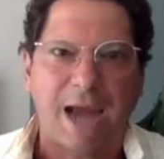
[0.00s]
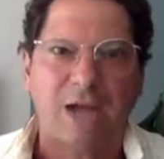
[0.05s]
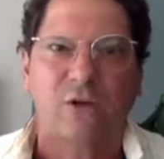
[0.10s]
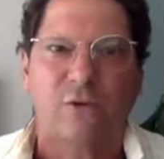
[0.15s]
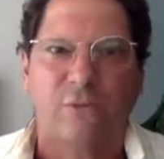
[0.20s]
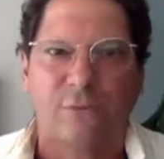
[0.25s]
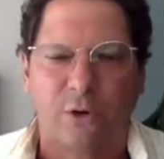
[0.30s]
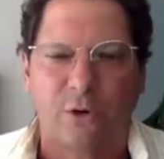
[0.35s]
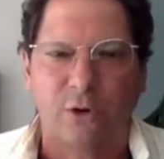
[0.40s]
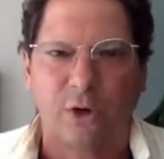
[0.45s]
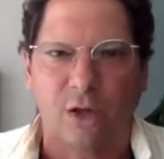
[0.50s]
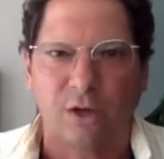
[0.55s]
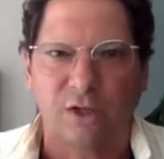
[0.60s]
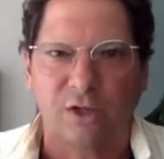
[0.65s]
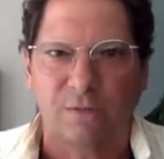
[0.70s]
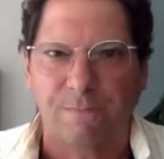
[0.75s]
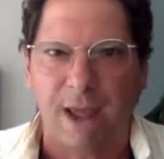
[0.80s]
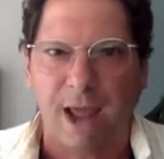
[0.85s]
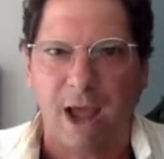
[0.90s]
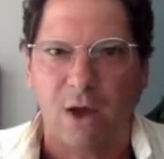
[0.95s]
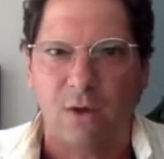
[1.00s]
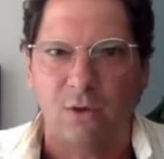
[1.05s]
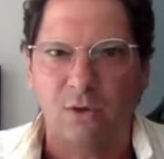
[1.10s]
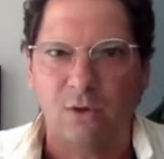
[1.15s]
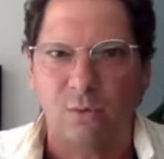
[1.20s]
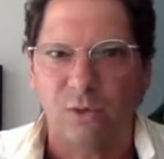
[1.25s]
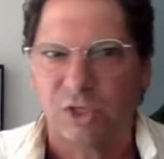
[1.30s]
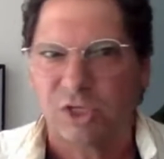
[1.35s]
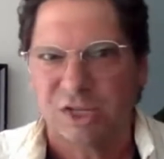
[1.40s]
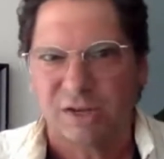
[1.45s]
to $4 a pound,
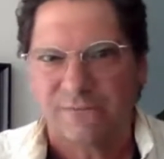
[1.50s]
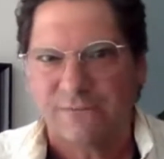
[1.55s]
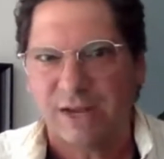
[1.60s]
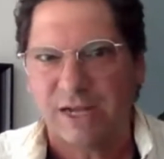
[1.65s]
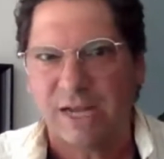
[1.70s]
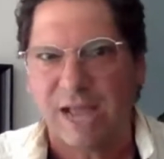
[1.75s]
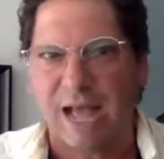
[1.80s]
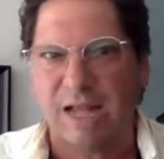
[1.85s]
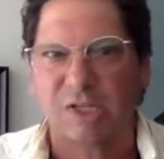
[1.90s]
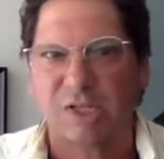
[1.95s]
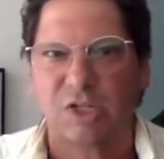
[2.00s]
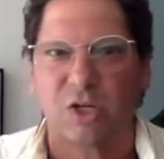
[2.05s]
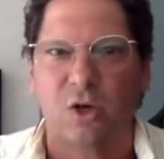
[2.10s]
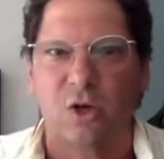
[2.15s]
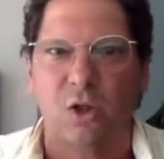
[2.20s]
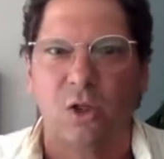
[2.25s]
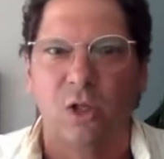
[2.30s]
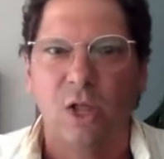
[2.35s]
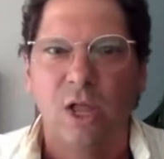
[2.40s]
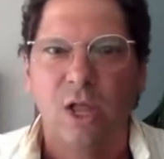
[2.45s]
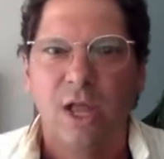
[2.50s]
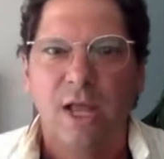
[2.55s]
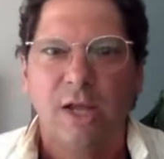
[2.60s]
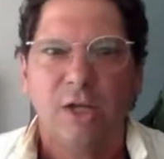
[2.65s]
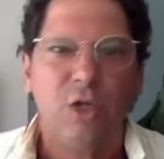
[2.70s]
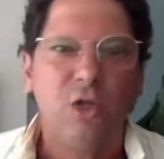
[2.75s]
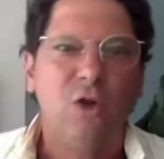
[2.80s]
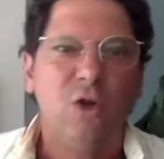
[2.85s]
which isn't fantastical, do you